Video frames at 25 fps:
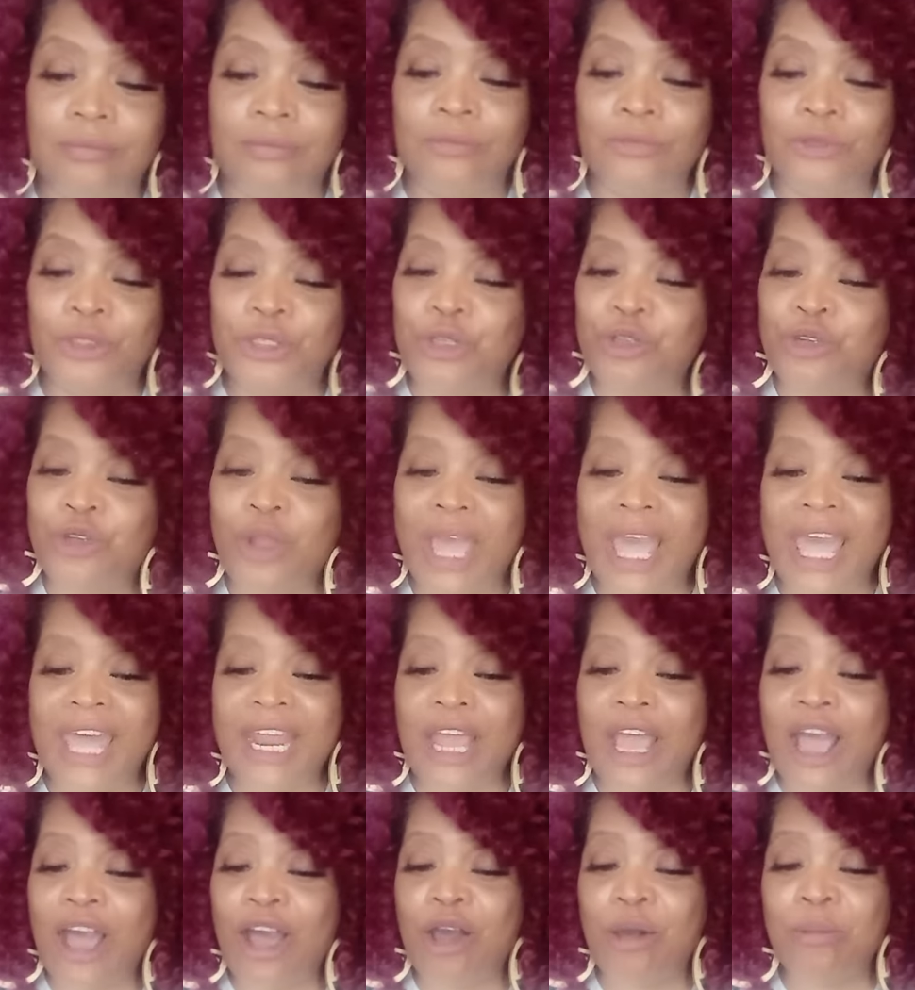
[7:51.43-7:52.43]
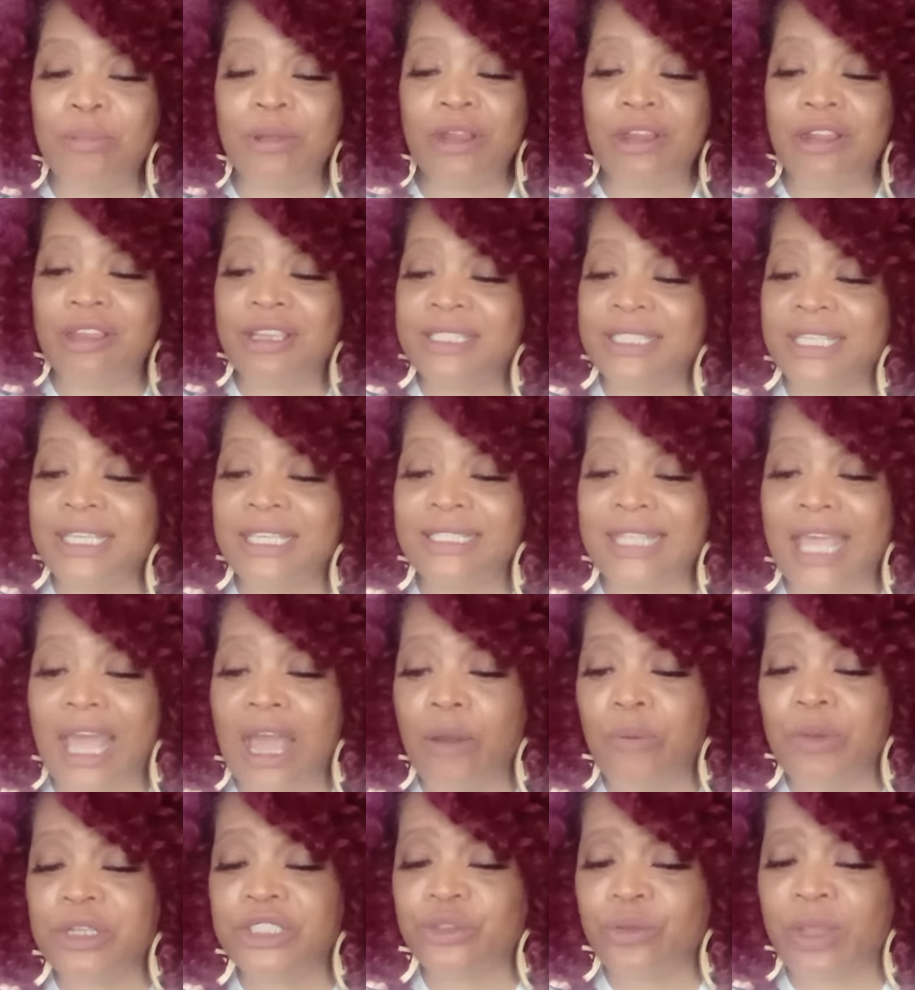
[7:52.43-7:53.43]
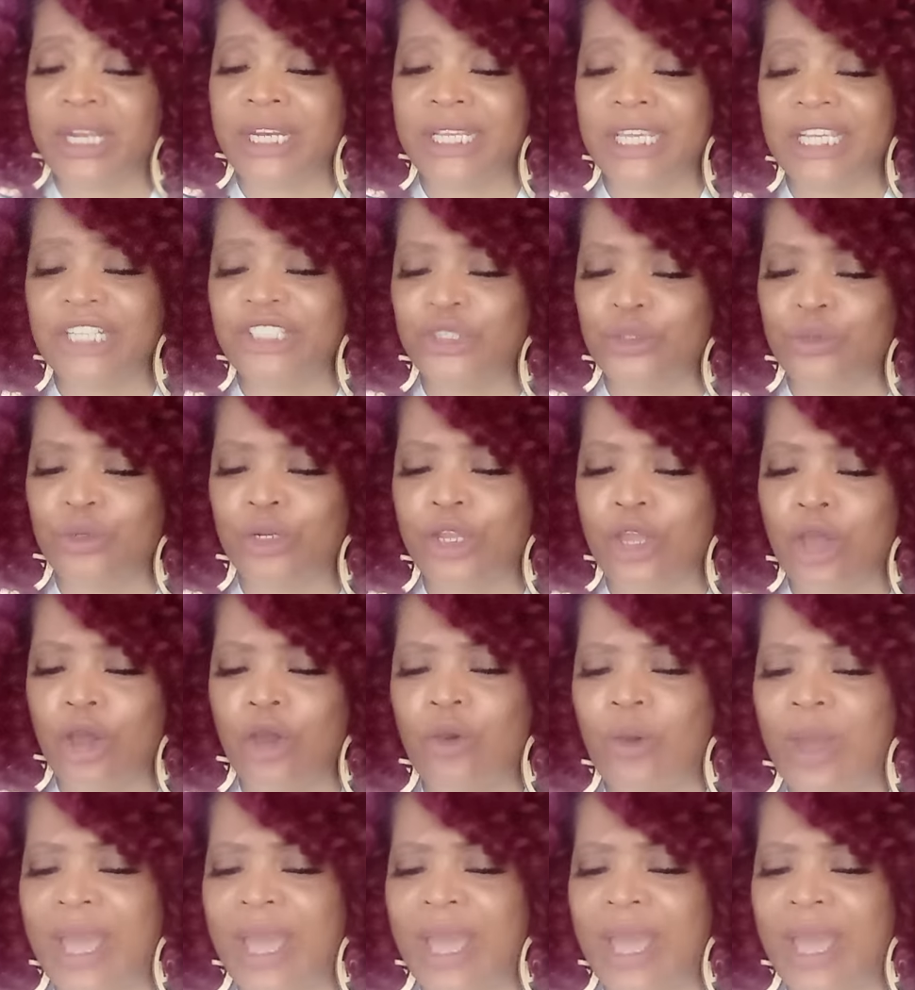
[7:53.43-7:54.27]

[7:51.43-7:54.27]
You know how the homegirls is always trying to get you to go